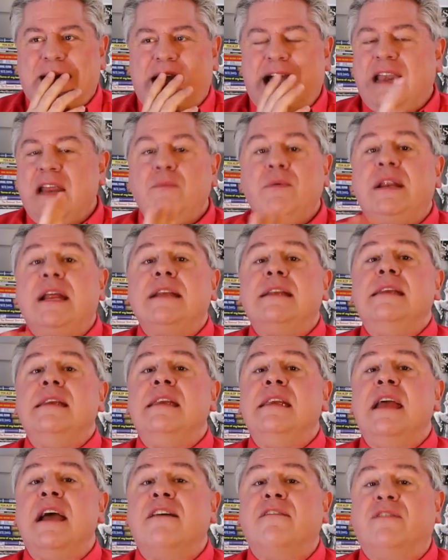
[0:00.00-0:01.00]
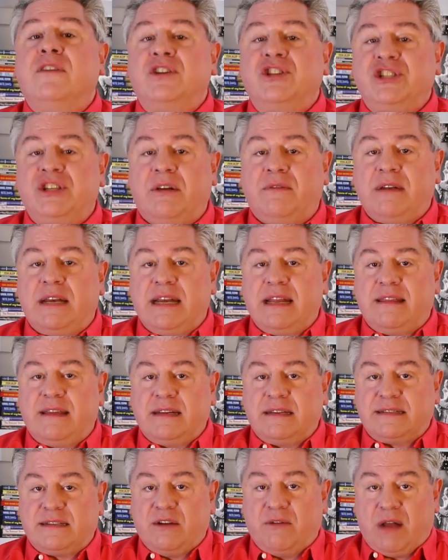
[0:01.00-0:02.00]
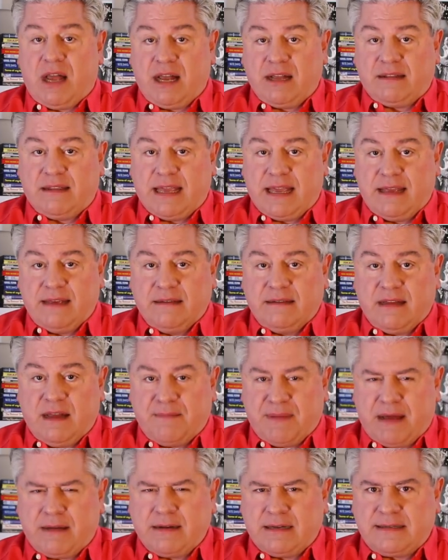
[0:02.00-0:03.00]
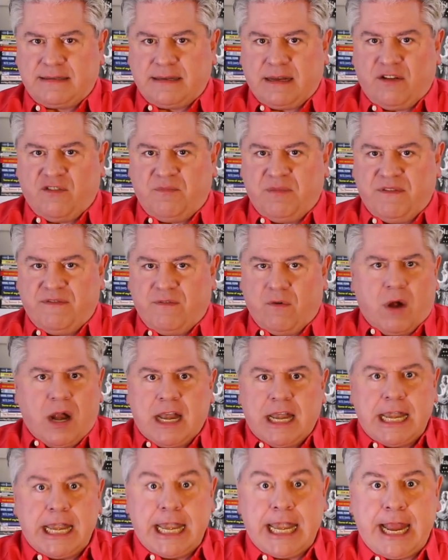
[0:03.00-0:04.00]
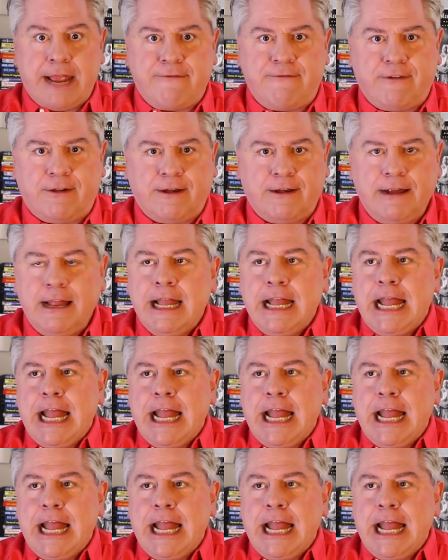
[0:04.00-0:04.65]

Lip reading: Hollywood had never shown anything so ugly about itself before, never.